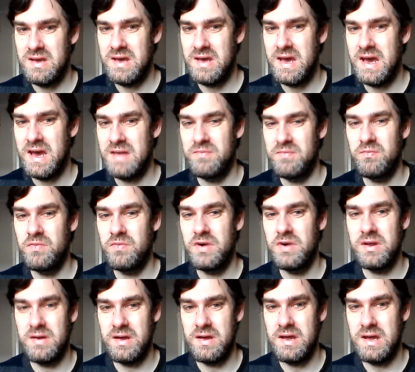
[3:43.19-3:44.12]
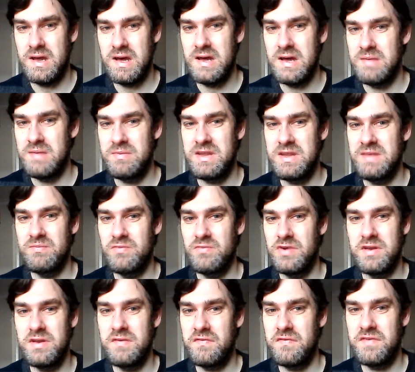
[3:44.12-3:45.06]
And what I mean,
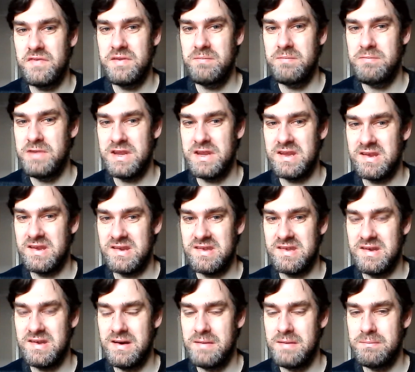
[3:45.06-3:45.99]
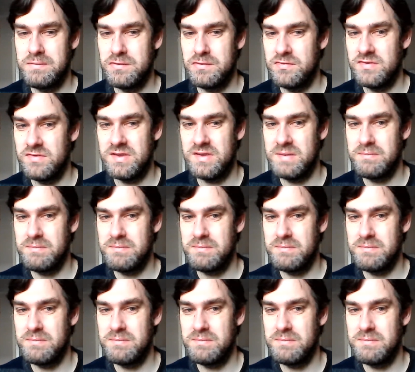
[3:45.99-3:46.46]
one of the big examples,